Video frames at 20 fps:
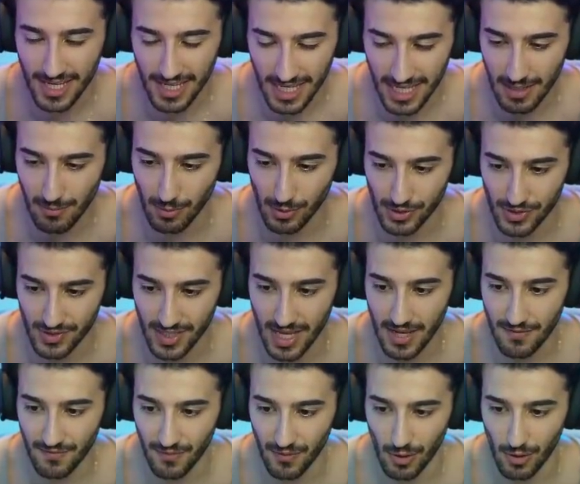he will
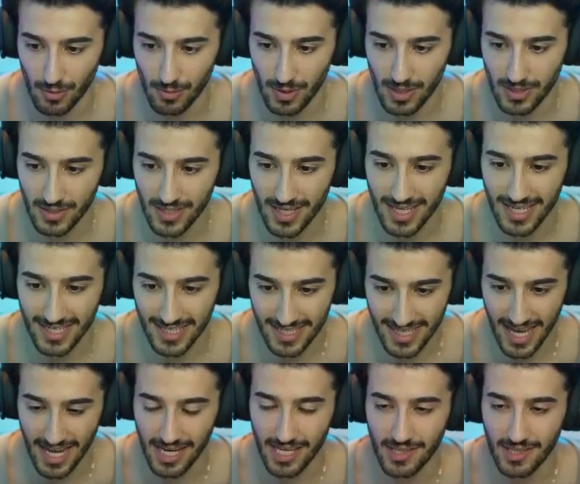stay forward, get